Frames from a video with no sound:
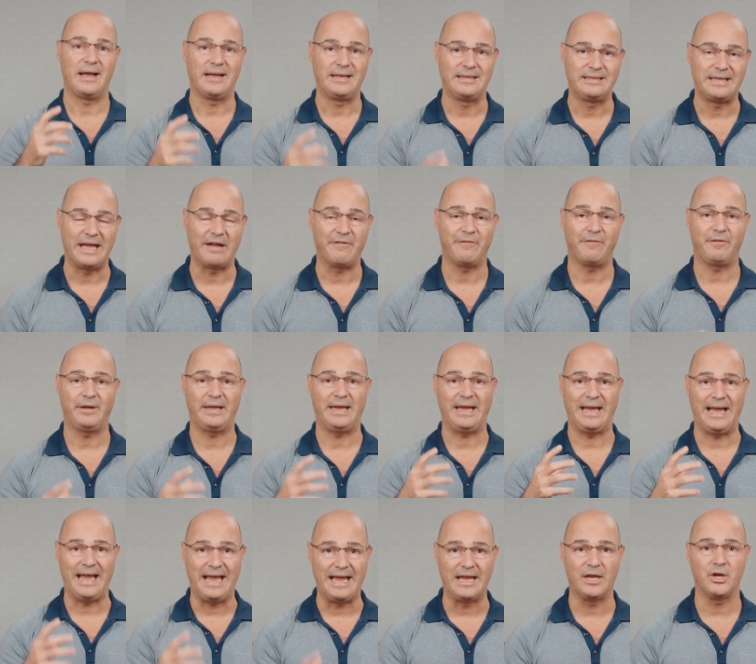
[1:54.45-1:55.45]
definitely
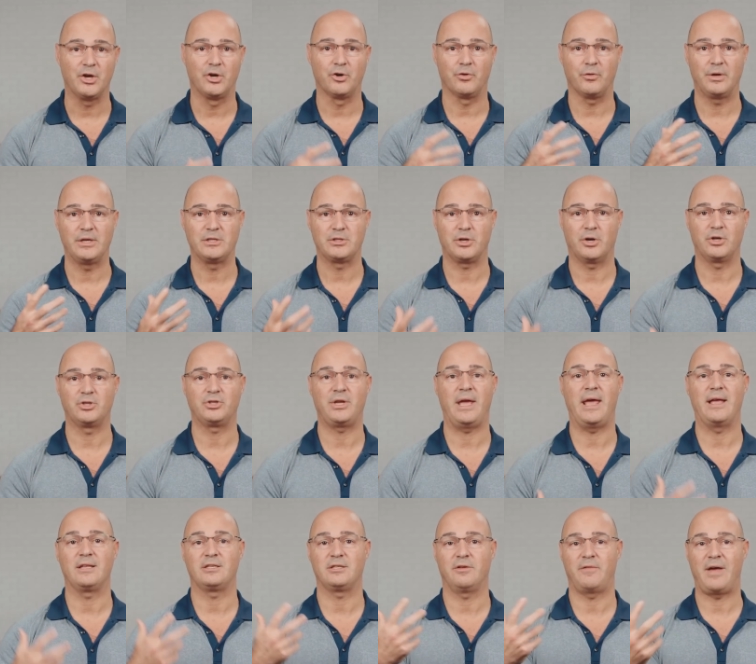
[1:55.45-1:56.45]
increase our
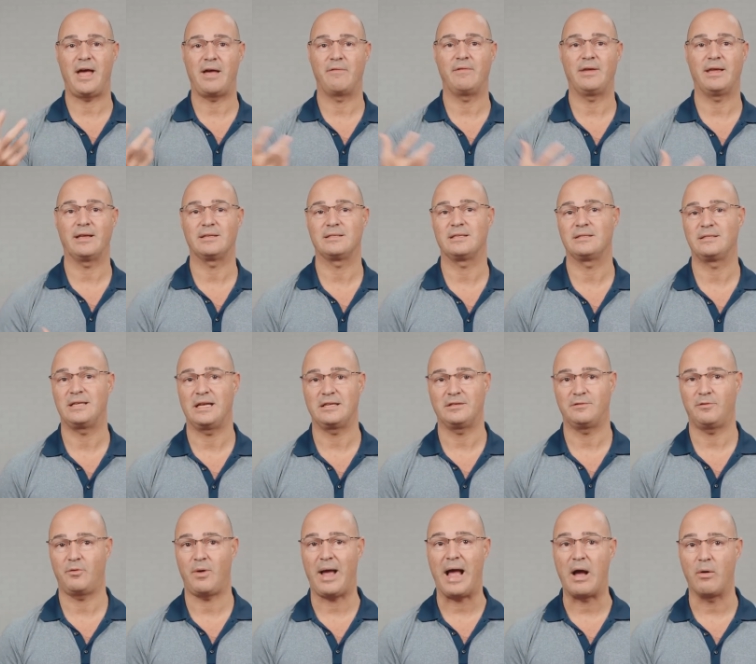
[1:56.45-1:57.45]
chance of having a
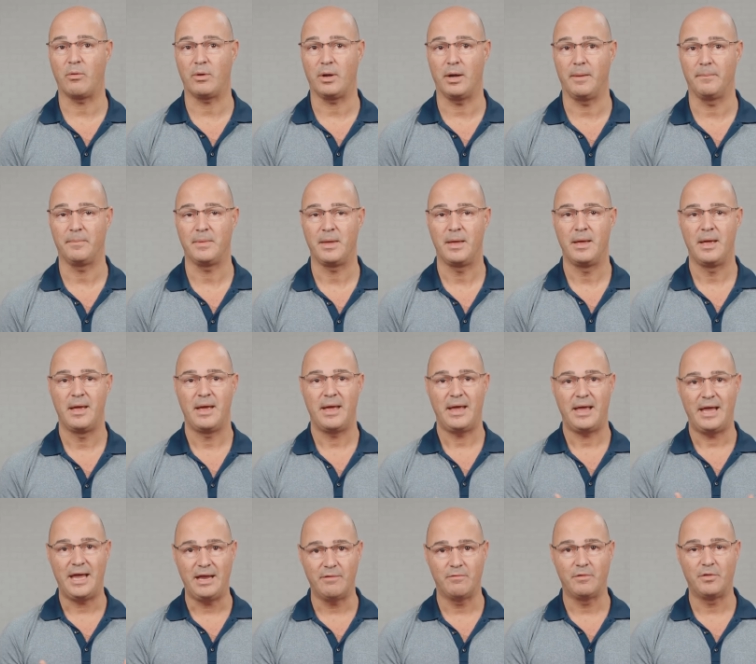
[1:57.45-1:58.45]
successful outcome,
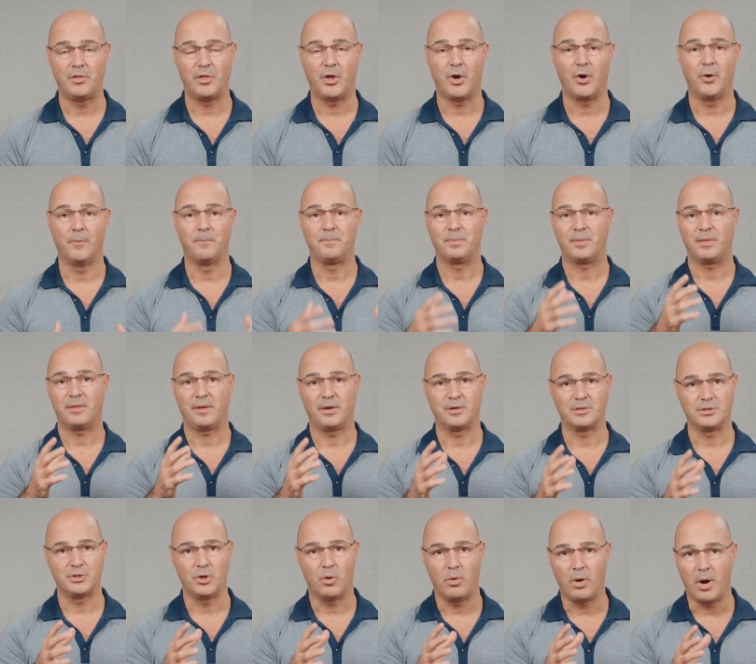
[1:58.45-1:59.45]
even though
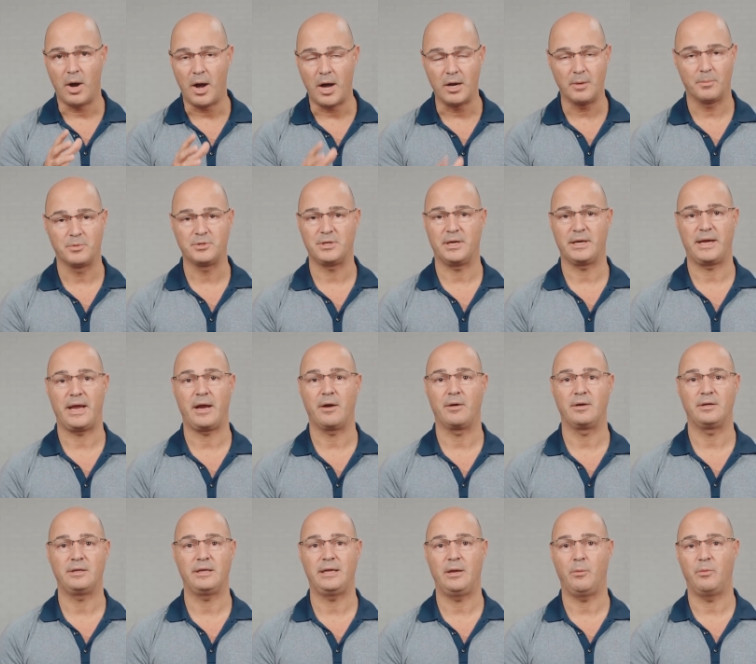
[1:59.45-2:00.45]
there's no 100%
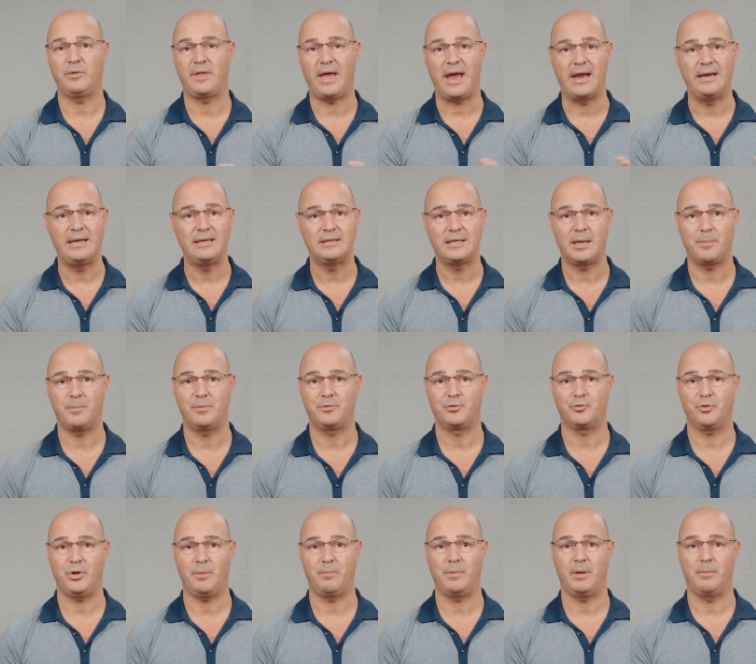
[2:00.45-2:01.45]
guarantee with any type of
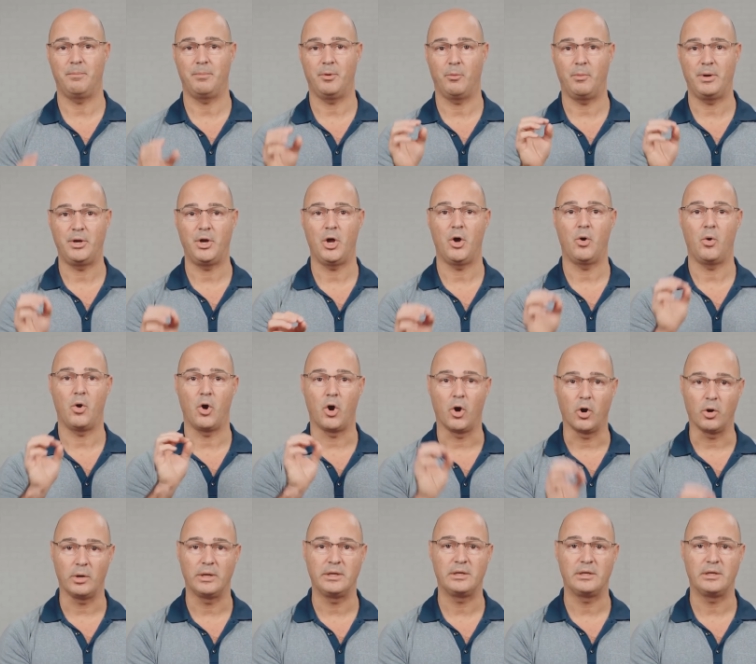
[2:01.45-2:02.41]
treatment. But we know early